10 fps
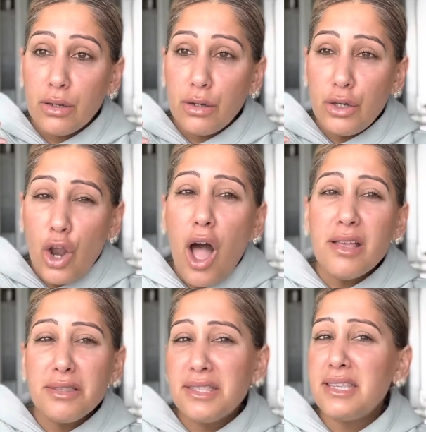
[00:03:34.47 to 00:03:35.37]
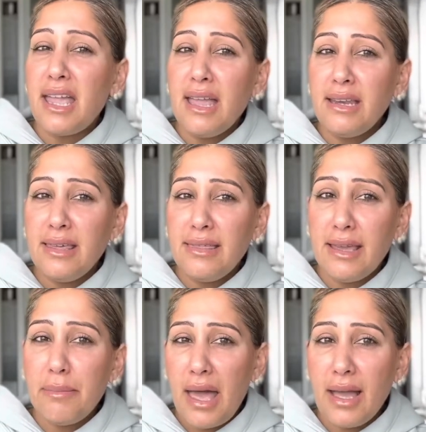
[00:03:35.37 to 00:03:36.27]
not say
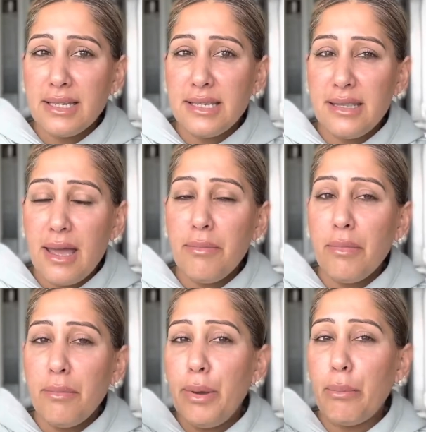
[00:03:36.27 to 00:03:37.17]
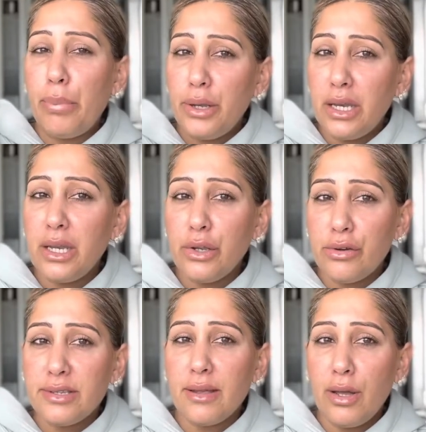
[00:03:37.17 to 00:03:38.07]
anything back to them, but put it in your
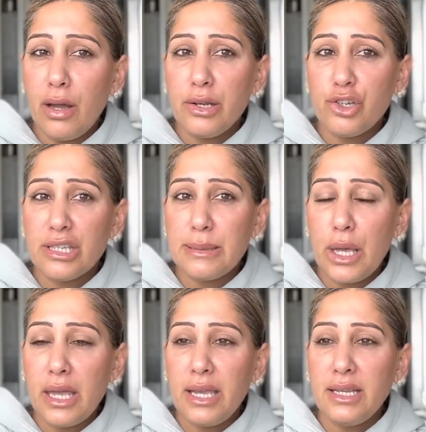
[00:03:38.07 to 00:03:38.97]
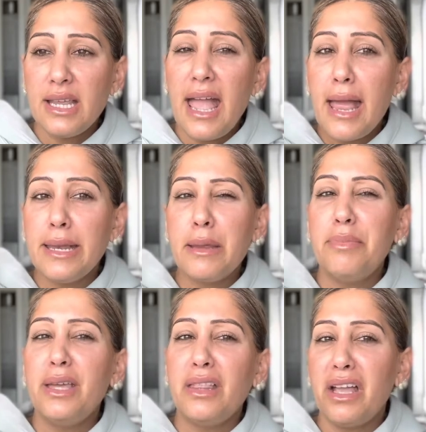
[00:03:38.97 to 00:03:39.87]
subconscious mind and
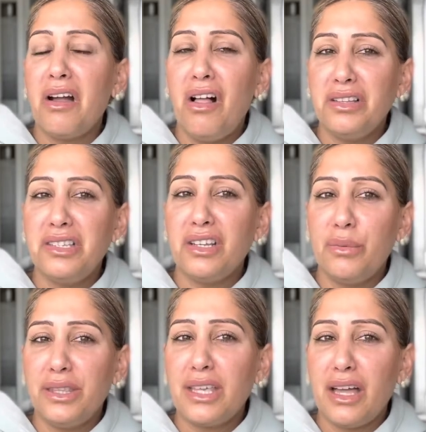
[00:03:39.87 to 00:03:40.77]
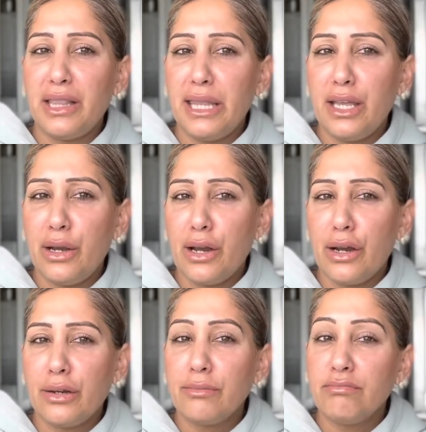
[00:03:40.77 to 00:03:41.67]
be like, I'll deal with that
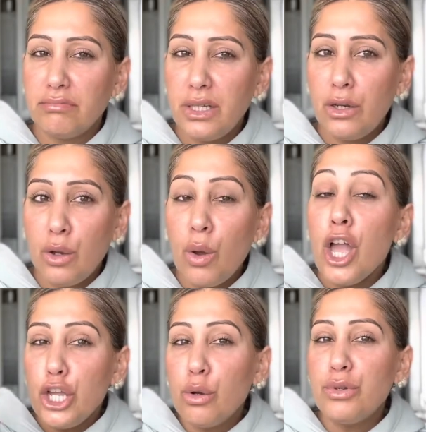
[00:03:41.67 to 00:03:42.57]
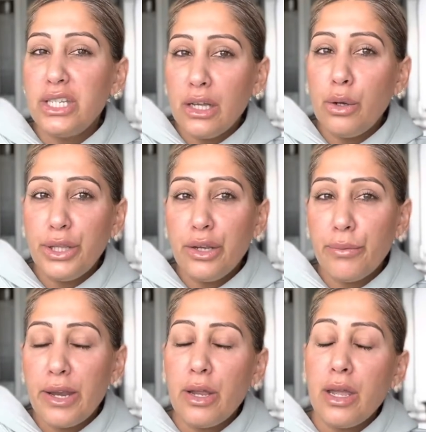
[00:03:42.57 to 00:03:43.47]
later. You know, you don't deal with it
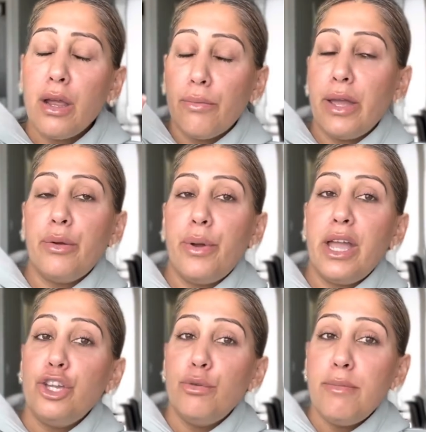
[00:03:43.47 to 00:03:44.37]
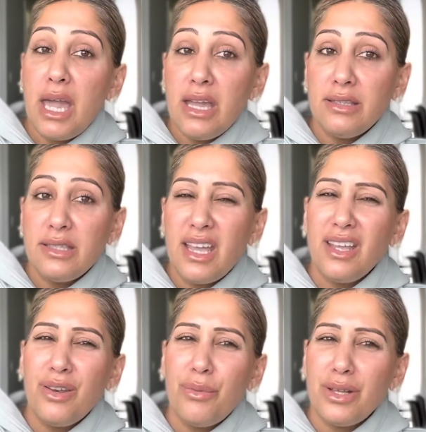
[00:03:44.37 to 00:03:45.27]
right away. You may say,
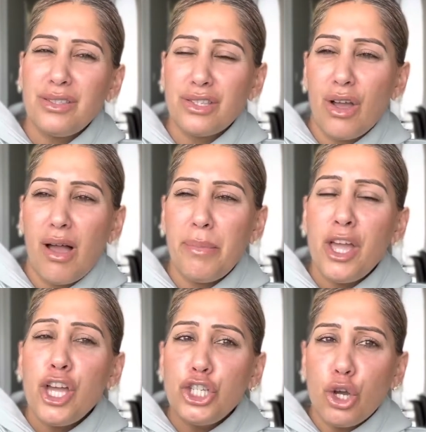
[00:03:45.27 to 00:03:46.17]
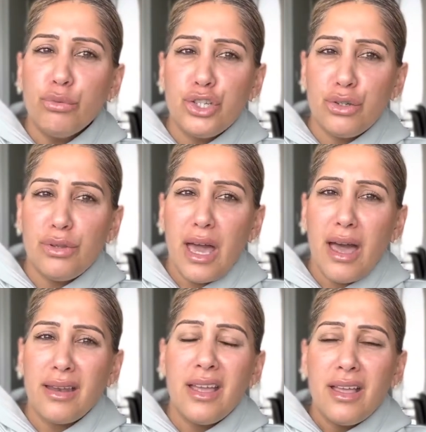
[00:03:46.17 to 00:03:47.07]
you know what, stop. Don't do
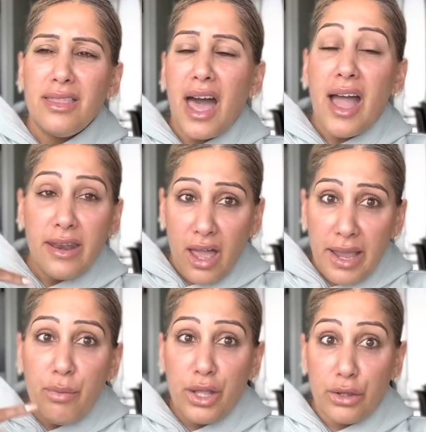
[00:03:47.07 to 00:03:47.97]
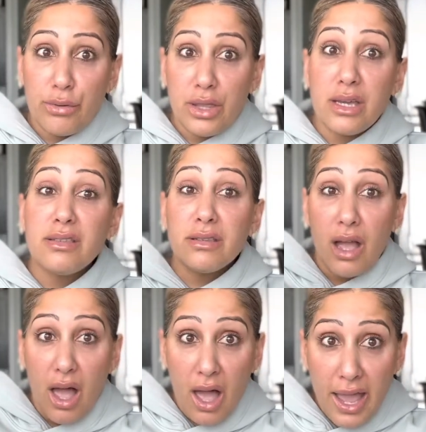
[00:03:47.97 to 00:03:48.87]
that. And I went through this.
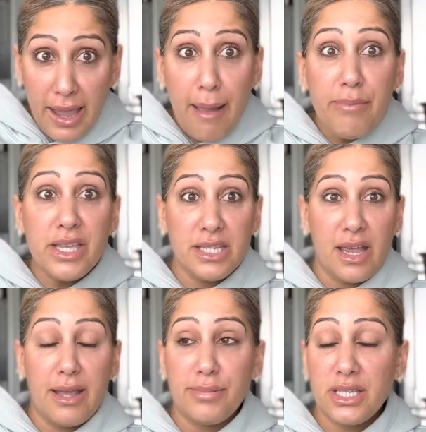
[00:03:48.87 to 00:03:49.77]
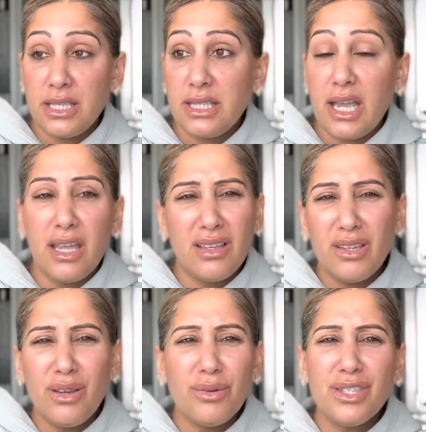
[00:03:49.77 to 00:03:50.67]
I am the type to say,
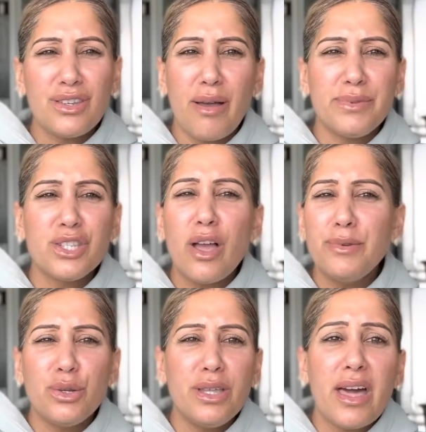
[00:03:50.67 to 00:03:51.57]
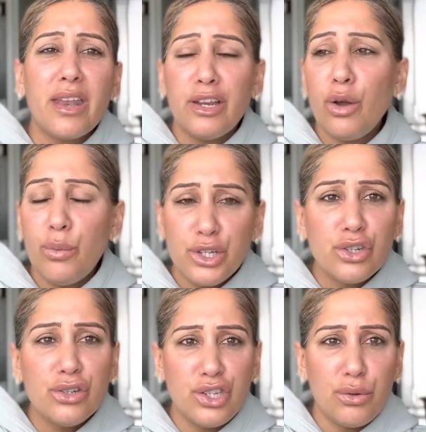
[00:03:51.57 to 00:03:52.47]
you know what, stop doing that. I know what
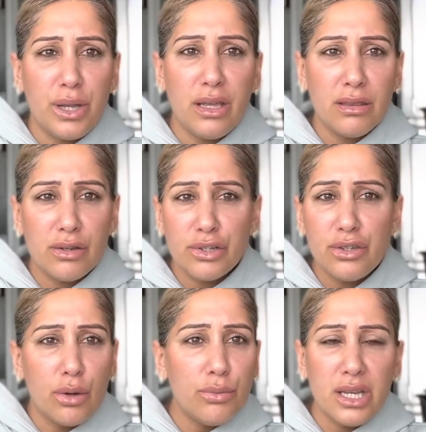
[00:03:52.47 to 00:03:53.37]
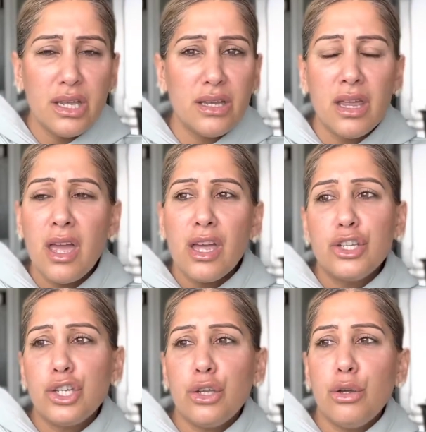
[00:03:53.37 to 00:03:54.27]
you're doing. There's no need
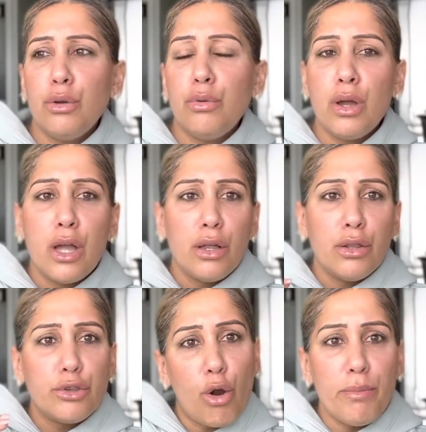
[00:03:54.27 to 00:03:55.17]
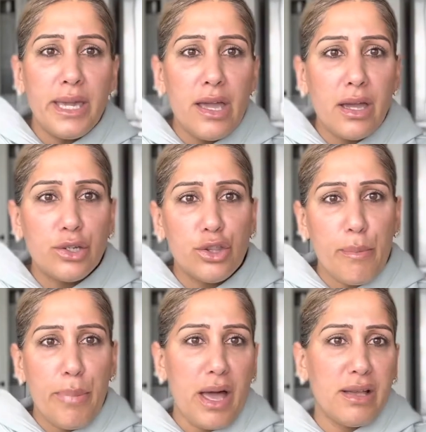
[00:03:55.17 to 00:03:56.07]
to throw me under the
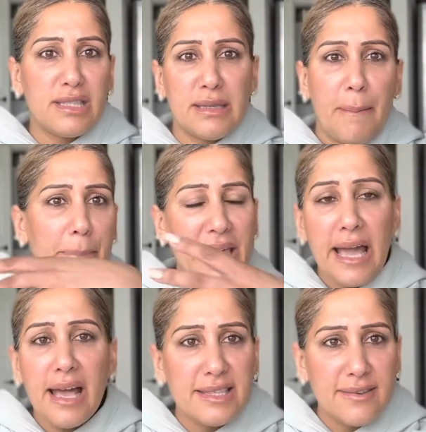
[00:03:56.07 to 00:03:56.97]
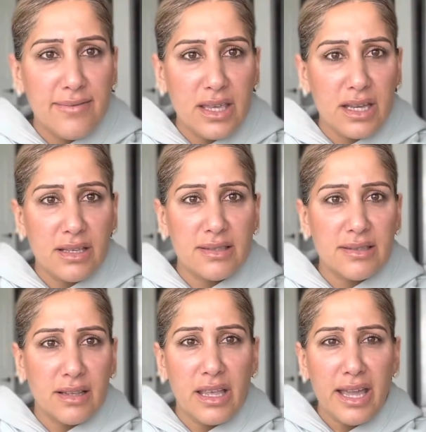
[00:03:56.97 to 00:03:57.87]
bus because of this.
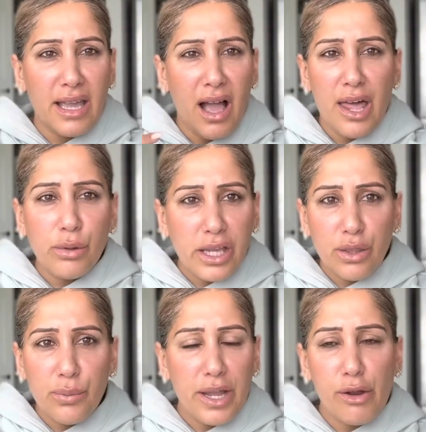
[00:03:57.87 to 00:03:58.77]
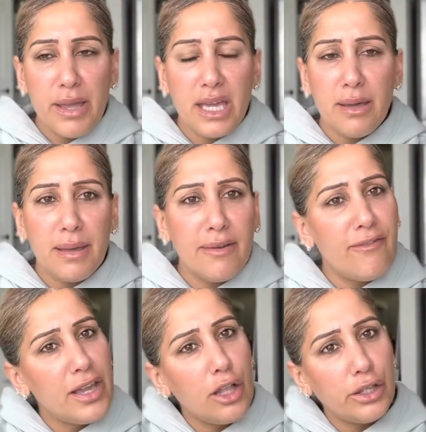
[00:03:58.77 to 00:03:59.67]
Like, I don't like the way you're making me
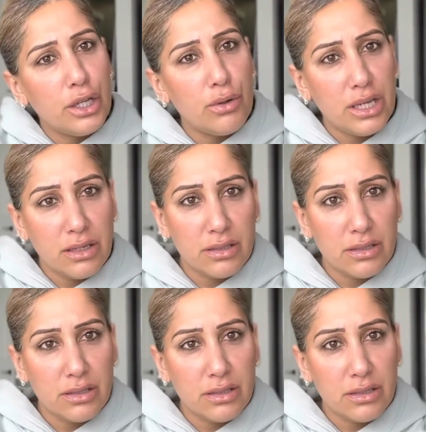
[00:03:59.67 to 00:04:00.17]
feel. You need to